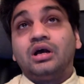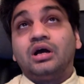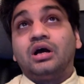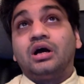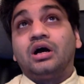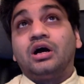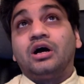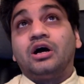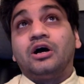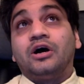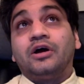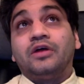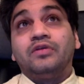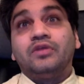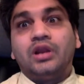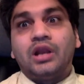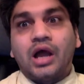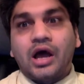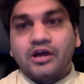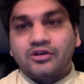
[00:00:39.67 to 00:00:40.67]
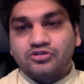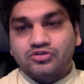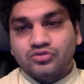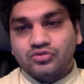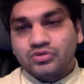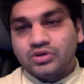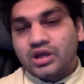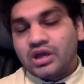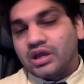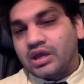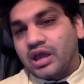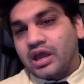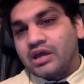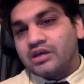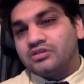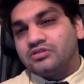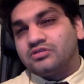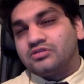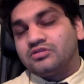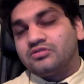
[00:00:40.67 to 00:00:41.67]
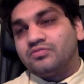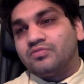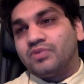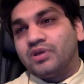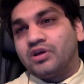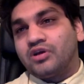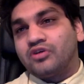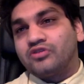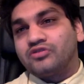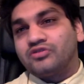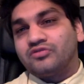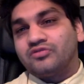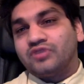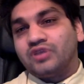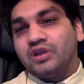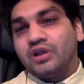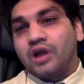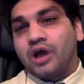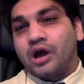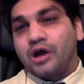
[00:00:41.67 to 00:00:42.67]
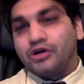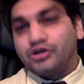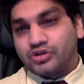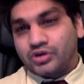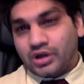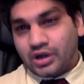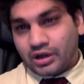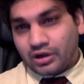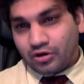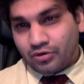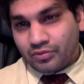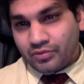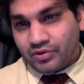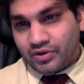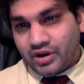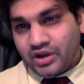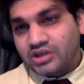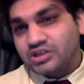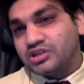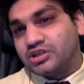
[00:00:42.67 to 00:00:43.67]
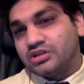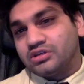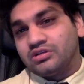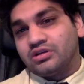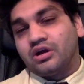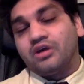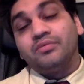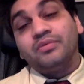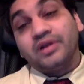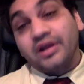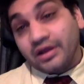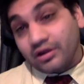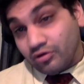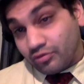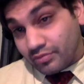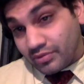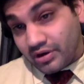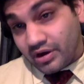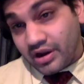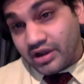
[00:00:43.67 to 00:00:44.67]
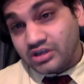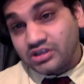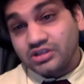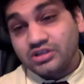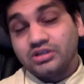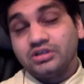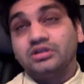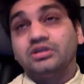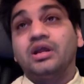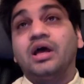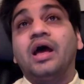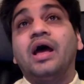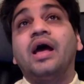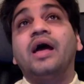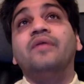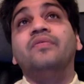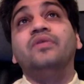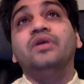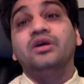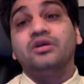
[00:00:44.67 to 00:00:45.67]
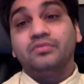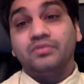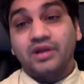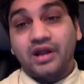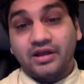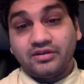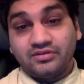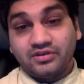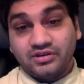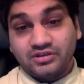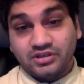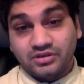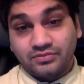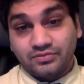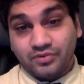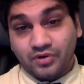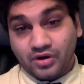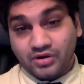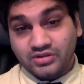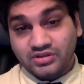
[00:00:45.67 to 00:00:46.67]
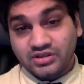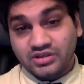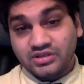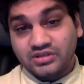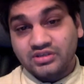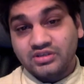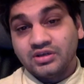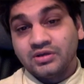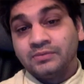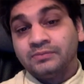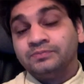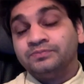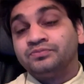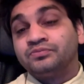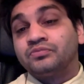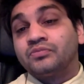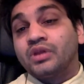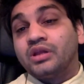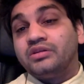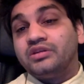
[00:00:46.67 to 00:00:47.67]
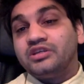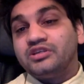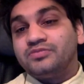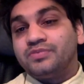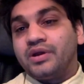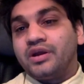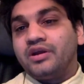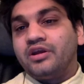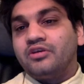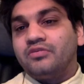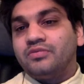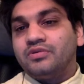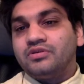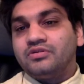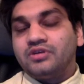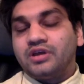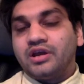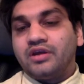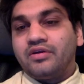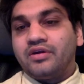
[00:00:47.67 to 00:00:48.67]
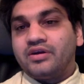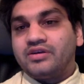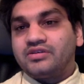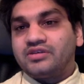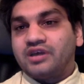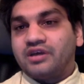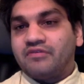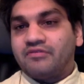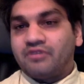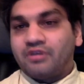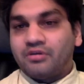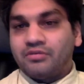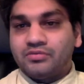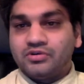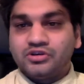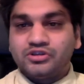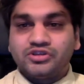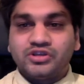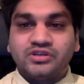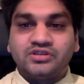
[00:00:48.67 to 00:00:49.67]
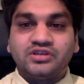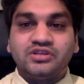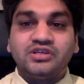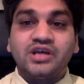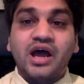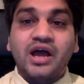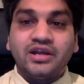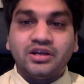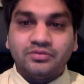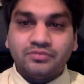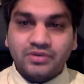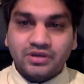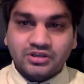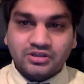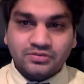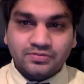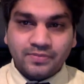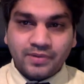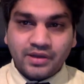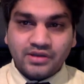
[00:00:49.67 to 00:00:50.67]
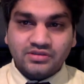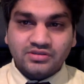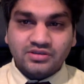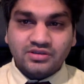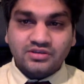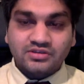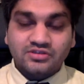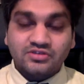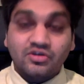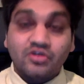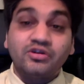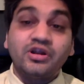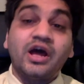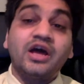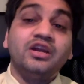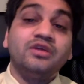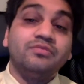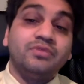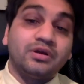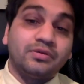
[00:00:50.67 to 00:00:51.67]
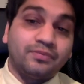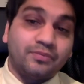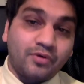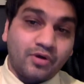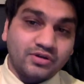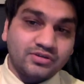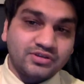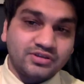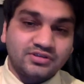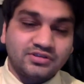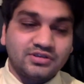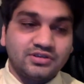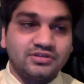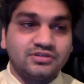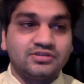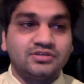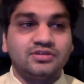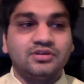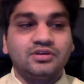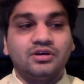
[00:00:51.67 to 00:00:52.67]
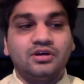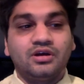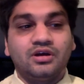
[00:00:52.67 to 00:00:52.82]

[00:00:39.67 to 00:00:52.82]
In the last 2 decades, because of the large agglomeration, urban agglomeration, and the urbanization process, these periurban areas have emerged as a dynamic spaces or dynamic processes